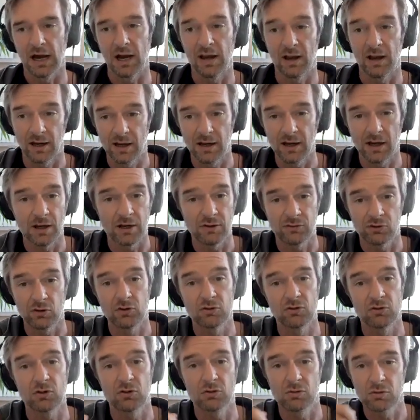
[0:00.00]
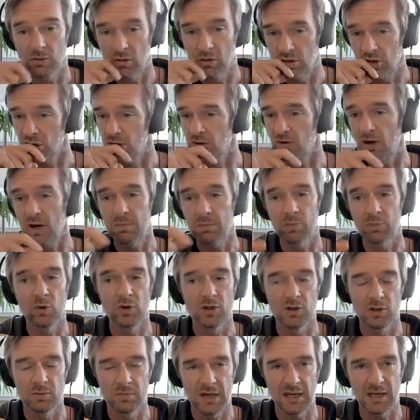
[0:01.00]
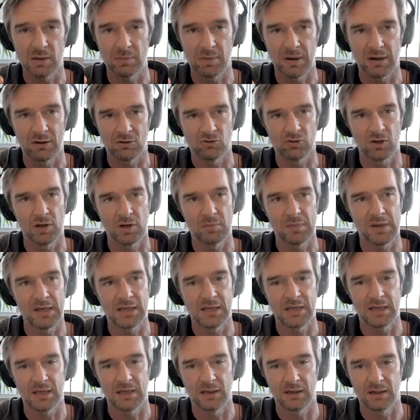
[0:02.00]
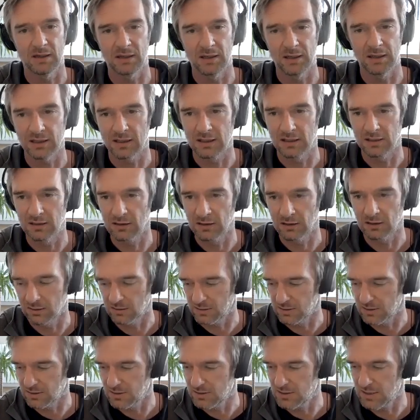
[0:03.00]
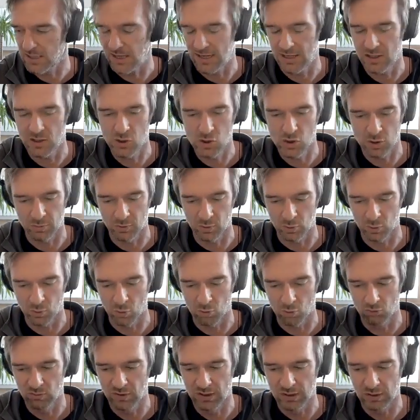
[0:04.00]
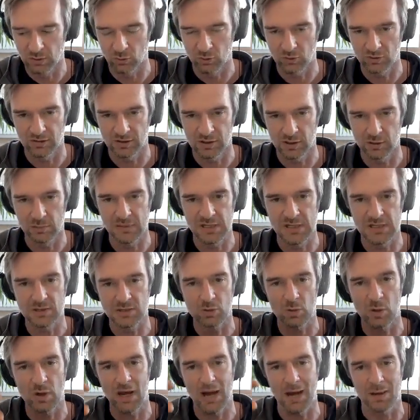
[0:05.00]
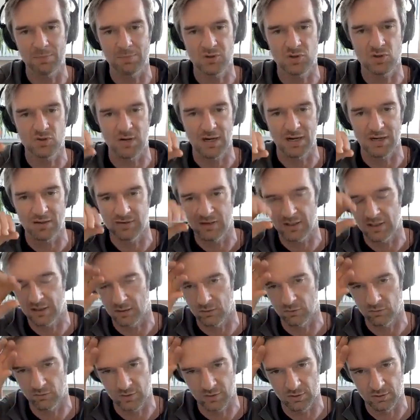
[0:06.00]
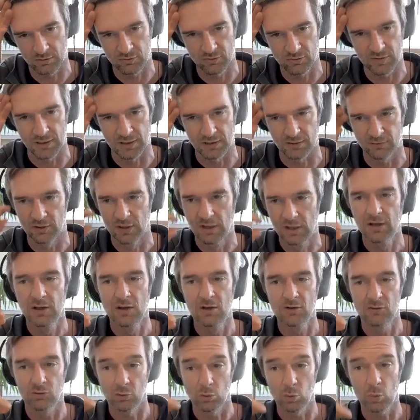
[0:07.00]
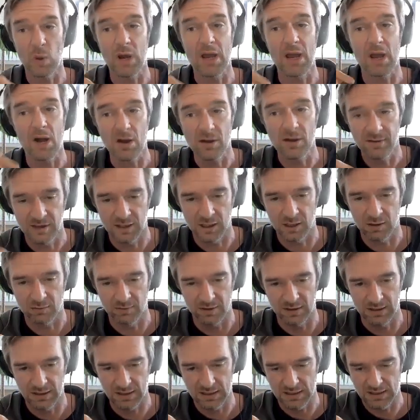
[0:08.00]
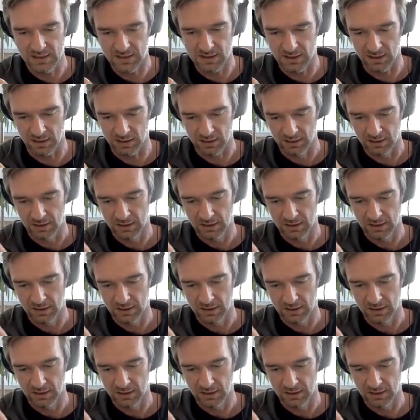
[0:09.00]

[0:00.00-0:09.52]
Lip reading: and it's a great point you make about trying to make it like tangible or real, because it can be quite abstract. Yeah, those things. So the way I think of it is that